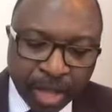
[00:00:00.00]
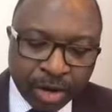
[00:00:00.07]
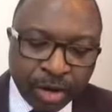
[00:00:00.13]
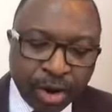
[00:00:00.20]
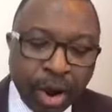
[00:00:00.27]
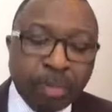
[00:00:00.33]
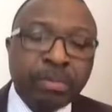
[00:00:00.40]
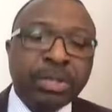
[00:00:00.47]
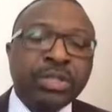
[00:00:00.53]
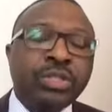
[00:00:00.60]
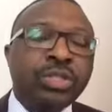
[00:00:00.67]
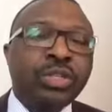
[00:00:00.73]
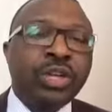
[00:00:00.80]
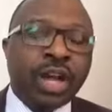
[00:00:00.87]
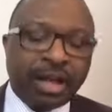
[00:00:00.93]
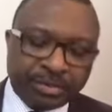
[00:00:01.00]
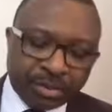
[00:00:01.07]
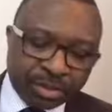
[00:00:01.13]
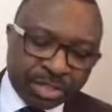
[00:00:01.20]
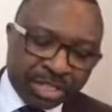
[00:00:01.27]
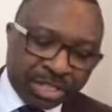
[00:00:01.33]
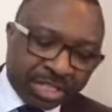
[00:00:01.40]
Number 2, you have
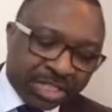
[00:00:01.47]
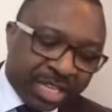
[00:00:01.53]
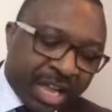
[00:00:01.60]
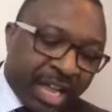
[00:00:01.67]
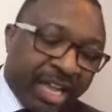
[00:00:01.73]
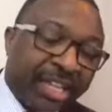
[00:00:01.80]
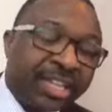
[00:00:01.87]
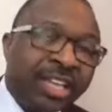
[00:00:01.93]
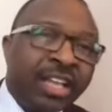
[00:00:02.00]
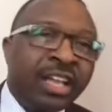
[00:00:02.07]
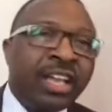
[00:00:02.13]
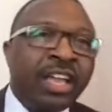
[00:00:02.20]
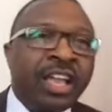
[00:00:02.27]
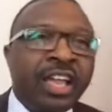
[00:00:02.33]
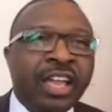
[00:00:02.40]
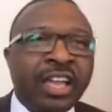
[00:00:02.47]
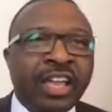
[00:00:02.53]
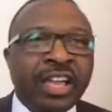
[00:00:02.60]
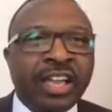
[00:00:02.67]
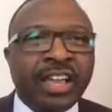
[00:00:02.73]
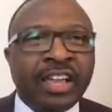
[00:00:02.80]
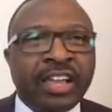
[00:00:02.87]
to decide
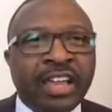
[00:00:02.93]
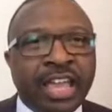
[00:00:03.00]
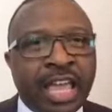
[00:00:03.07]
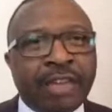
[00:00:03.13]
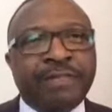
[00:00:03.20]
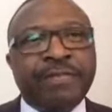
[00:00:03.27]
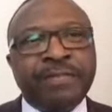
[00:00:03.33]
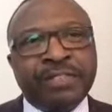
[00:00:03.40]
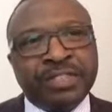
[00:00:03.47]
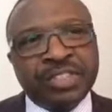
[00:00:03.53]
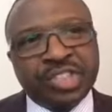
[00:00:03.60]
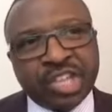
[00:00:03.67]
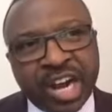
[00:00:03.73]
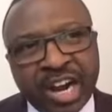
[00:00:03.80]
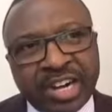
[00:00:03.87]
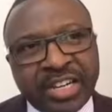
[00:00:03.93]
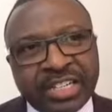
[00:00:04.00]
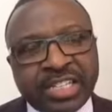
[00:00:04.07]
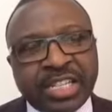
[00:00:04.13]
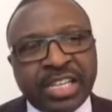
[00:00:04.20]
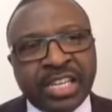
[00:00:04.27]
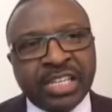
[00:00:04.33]
if
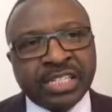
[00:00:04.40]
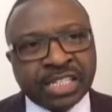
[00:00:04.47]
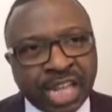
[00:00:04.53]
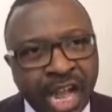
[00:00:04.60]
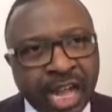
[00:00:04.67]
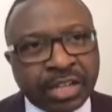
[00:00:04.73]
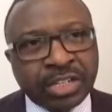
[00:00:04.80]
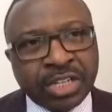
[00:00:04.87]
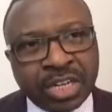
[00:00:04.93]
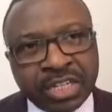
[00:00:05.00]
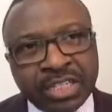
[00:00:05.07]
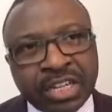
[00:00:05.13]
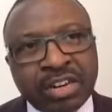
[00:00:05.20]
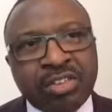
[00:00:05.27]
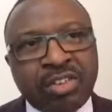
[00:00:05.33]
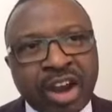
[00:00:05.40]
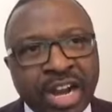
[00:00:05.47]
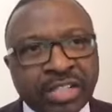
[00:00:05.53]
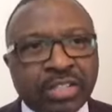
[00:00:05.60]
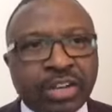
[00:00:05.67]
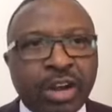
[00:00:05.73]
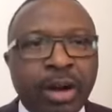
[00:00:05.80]
charity is actually the
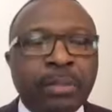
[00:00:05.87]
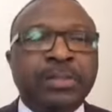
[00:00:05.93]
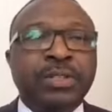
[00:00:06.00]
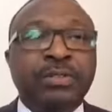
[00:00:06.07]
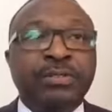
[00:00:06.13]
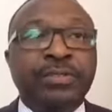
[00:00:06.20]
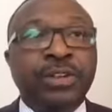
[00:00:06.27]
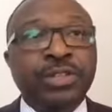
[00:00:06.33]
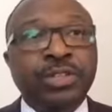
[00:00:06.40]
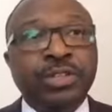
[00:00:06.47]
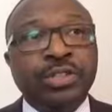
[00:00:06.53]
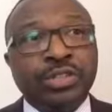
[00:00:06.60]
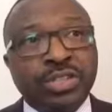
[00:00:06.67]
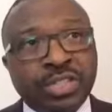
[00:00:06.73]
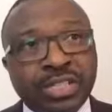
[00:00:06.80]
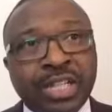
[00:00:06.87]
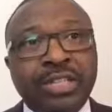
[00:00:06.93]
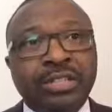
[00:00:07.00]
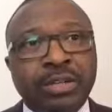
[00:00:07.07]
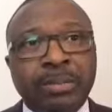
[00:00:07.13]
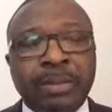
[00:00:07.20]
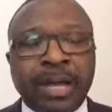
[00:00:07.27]
right option for you to
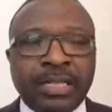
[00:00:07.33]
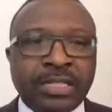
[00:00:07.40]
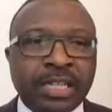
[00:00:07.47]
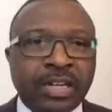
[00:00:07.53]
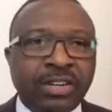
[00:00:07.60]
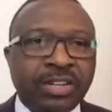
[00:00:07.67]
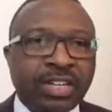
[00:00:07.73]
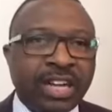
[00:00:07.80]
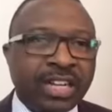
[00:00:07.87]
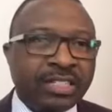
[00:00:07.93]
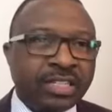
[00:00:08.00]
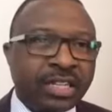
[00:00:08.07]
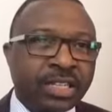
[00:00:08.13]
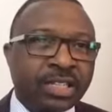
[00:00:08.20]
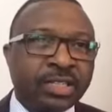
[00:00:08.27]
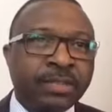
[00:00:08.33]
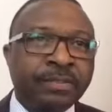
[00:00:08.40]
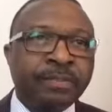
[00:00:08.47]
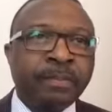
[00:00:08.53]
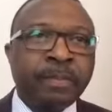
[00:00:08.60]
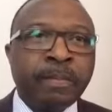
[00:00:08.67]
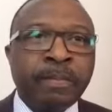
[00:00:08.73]
set up as an organization,
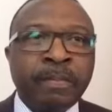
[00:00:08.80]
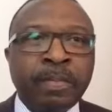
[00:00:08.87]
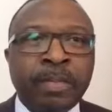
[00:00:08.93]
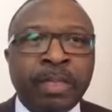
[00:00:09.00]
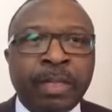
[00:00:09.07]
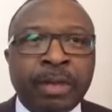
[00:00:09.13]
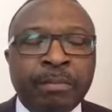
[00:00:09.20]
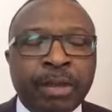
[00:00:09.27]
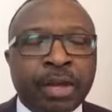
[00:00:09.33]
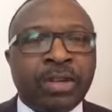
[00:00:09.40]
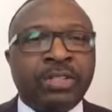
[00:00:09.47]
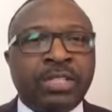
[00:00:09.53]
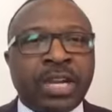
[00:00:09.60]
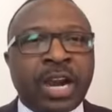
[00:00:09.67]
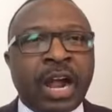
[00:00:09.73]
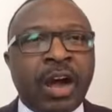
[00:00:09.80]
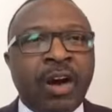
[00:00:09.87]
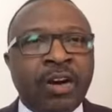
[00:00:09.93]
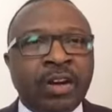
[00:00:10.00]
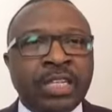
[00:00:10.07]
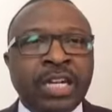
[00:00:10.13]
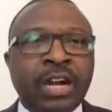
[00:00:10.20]
because there are
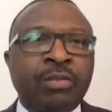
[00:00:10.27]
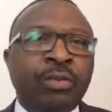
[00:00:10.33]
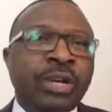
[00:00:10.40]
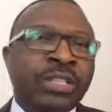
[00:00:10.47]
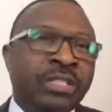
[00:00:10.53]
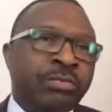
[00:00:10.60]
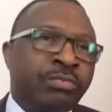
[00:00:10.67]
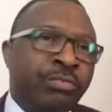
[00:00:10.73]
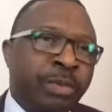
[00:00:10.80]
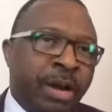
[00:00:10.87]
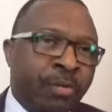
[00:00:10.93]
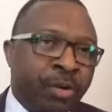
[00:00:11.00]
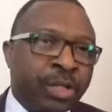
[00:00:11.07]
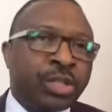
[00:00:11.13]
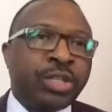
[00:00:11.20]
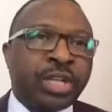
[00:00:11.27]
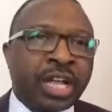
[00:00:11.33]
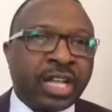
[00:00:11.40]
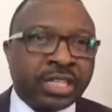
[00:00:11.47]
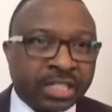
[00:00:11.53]
other ways by which you can